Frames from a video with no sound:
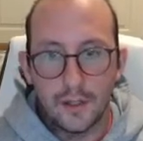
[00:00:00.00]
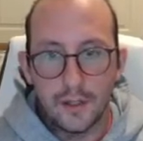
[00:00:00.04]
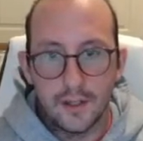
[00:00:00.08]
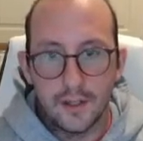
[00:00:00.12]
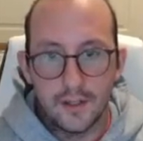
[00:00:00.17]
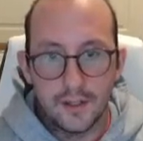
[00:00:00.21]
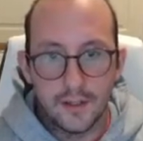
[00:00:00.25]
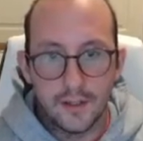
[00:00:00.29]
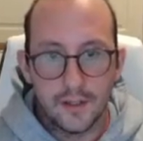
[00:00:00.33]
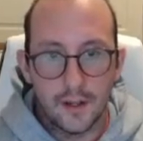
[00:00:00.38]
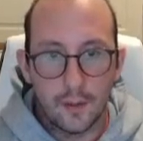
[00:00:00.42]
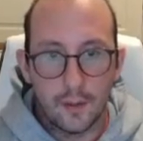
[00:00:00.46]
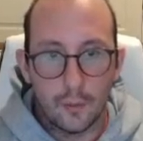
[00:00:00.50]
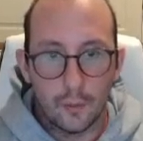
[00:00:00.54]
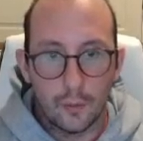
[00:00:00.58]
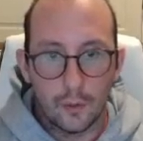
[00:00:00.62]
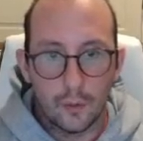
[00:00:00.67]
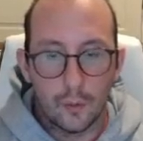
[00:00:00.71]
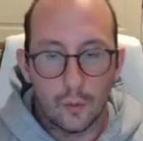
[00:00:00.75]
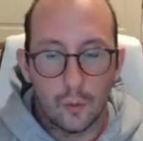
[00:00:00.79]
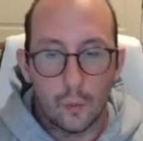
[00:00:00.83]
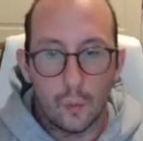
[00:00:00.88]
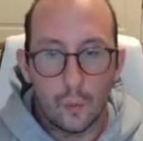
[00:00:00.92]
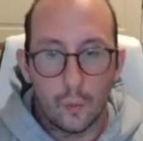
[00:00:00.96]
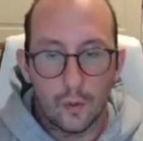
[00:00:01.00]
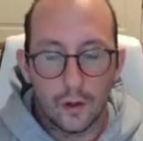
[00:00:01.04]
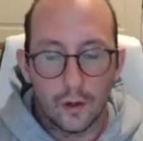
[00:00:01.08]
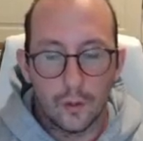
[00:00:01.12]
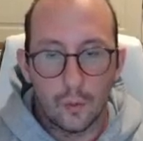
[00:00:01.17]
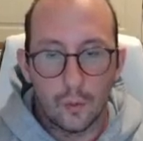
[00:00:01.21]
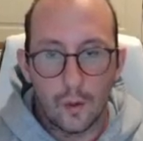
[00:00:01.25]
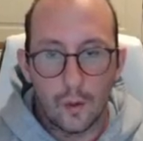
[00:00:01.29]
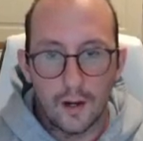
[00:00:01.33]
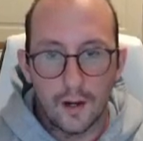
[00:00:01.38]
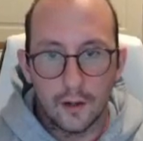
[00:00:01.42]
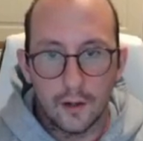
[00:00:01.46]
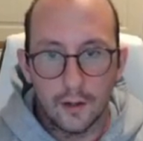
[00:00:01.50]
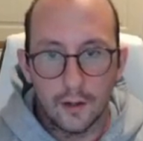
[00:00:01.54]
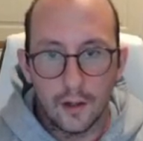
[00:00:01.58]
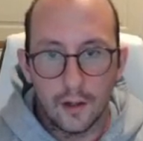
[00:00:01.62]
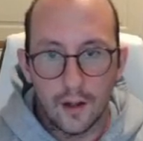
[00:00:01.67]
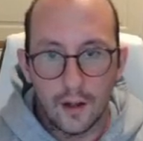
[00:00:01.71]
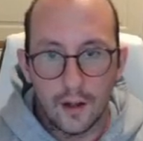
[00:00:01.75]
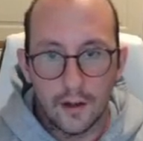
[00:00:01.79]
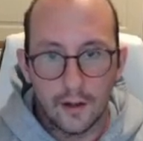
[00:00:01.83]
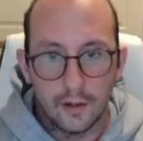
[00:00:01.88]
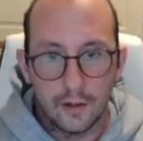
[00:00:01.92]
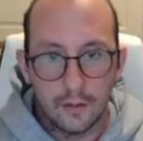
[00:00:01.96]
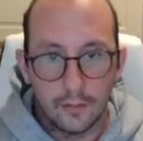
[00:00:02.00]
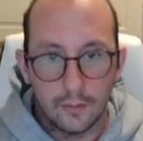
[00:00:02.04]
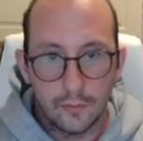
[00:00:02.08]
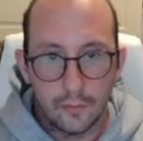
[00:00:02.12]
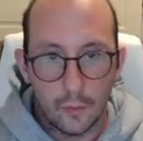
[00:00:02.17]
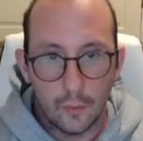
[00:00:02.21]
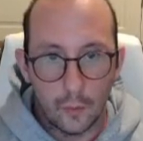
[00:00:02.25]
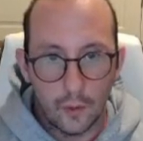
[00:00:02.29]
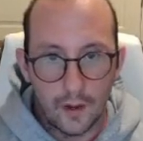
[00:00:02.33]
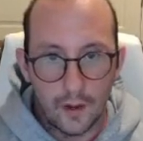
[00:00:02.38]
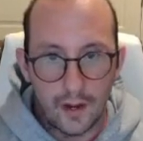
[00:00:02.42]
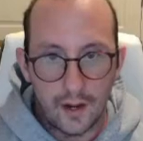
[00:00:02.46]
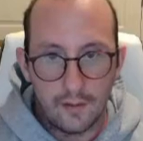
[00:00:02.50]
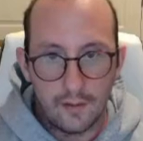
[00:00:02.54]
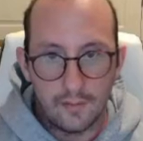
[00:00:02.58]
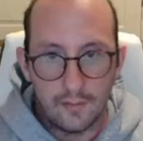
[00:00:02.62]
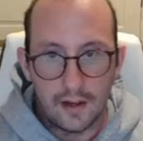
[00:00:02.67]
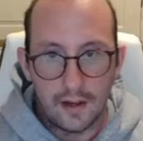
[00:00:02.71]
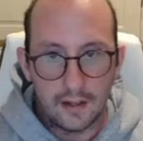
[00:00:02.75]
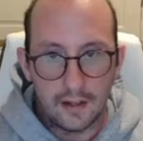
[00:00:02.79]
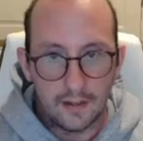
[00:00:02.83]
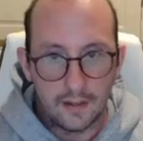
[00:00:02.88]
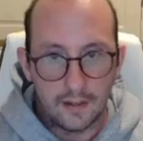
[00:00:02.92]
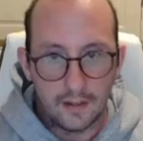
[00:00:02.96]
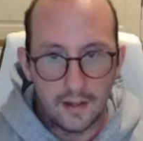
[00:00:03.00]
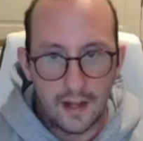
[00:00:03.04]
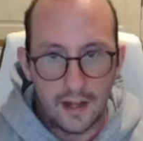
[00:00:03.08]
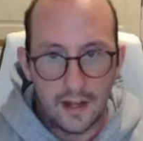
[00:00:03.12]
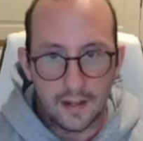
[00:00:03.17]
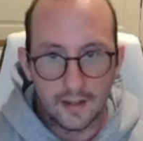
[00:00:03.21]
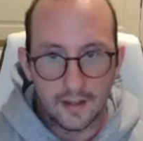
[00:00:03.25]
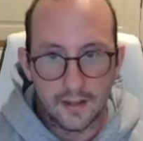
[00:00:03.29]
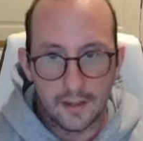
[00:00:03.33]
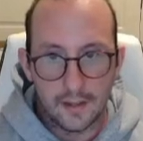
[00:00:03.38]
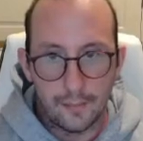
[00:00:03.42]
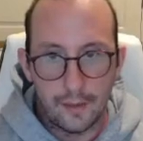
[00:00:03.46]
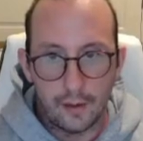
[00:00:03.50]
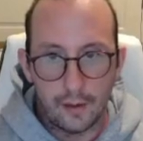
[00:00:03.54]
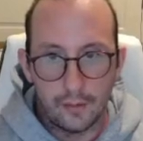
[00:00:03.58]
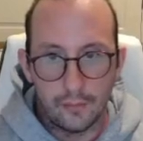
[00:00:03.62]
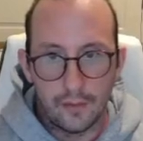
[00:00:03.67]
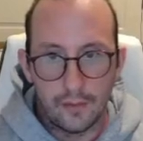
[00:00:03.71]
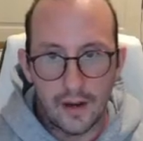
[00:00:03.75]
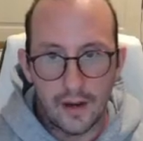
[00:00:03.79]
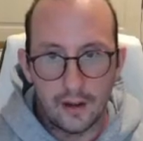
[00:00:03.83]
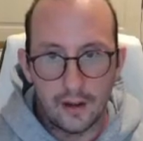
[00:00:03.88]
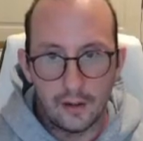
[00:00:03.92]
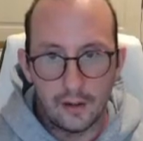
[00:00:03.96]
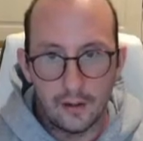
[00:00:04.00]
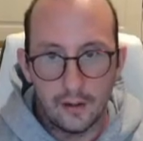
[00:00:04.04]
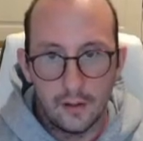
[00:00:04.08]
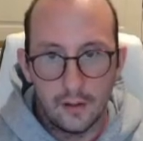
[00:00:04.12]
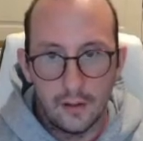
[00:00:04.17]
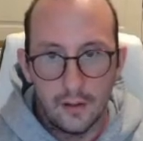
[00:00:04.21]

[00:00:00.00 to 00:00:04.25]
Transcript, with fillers: This is a required line for a valid X M L file.